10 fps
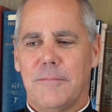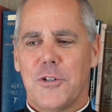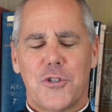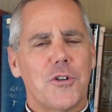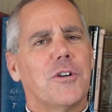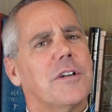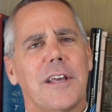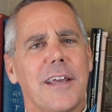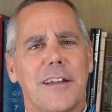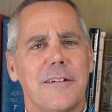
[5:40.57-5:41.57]
discern
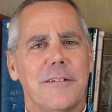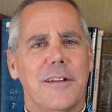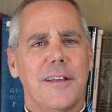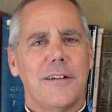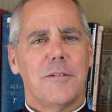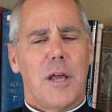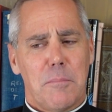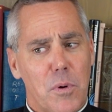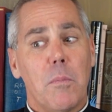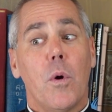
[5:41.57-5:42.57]

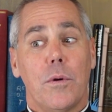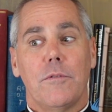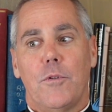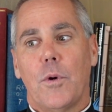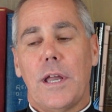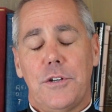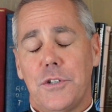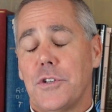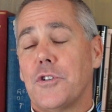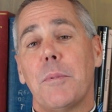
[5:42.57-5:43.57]
and promote
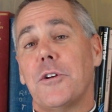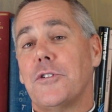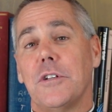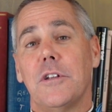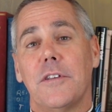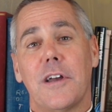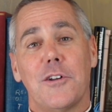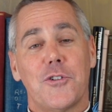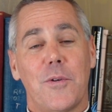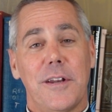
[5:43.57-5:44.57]
vocations, especially to the
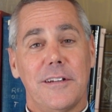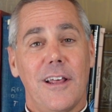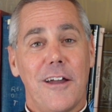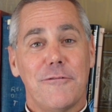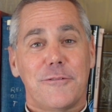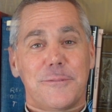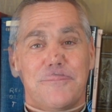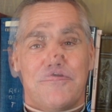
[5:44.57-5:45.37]
consecrated life.